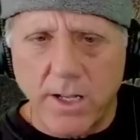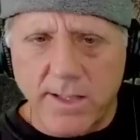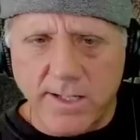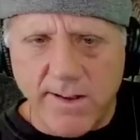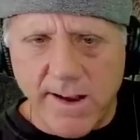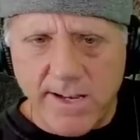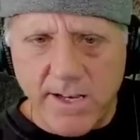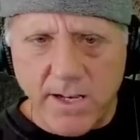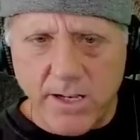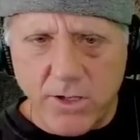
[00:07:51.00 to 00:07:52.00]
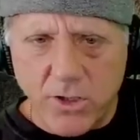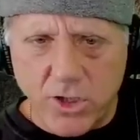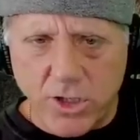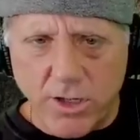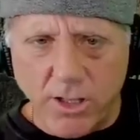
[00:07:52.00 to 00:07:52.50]
the sun
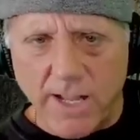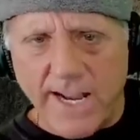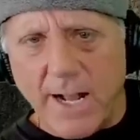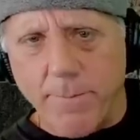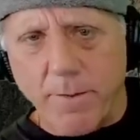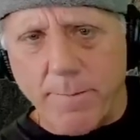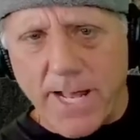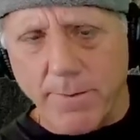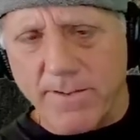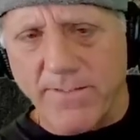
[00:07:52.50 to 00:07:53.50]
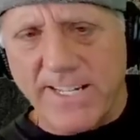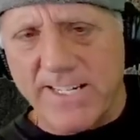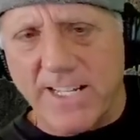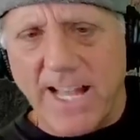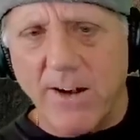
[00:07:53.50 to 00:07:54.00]
should light up the bottoms of these
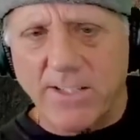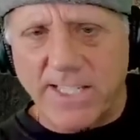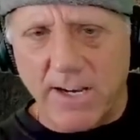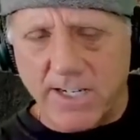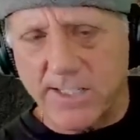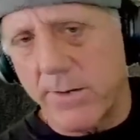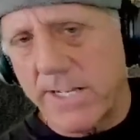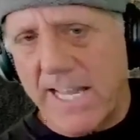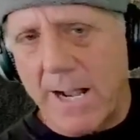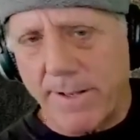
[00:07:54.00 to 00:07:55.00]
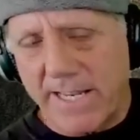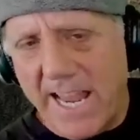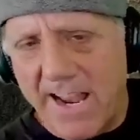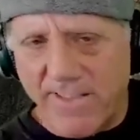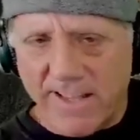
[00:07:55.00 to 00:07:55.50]
clouds here because they're on the top of the
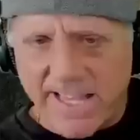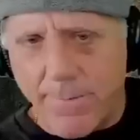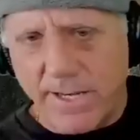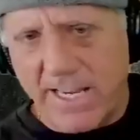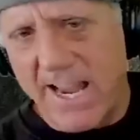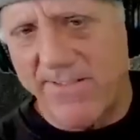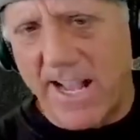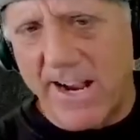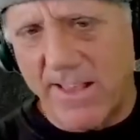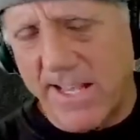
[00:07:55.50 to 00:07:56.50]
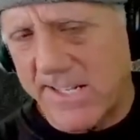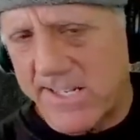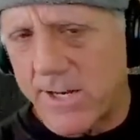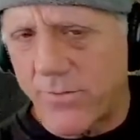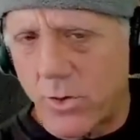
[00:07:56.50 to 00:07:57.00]
cave. The top of the cave's higher than the
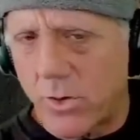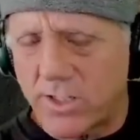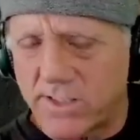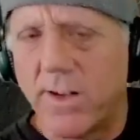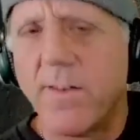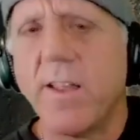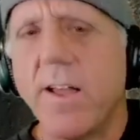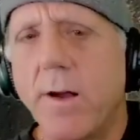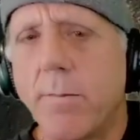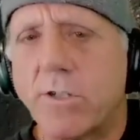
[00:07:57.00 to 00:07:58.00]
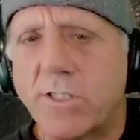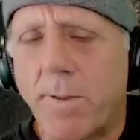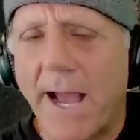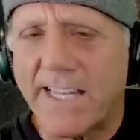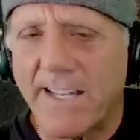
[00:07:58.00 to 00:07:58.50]
sun, of course.
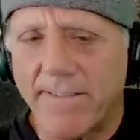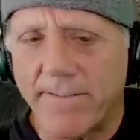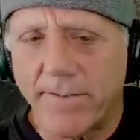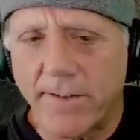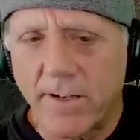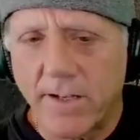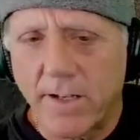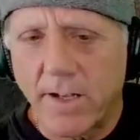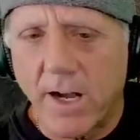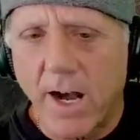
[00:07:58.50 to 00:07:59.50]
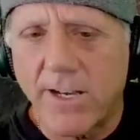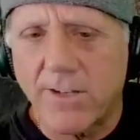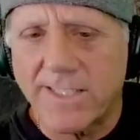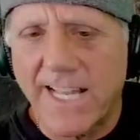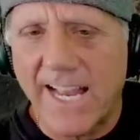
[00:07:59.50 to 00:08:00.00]
Perspective.
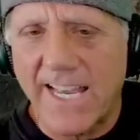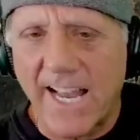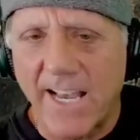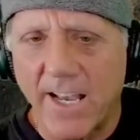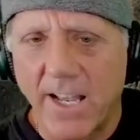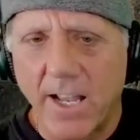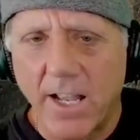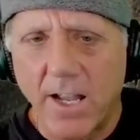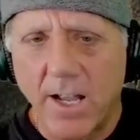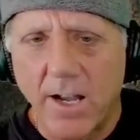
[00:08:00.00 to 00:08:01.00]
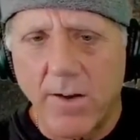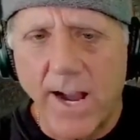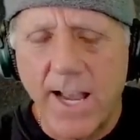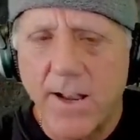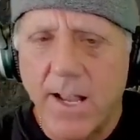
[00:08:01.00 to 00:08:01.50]
Understand it,
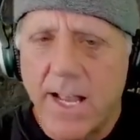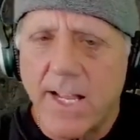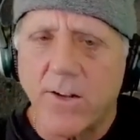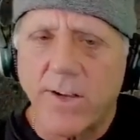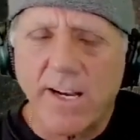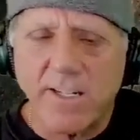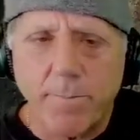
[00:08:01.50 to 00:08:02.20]
right? So here's a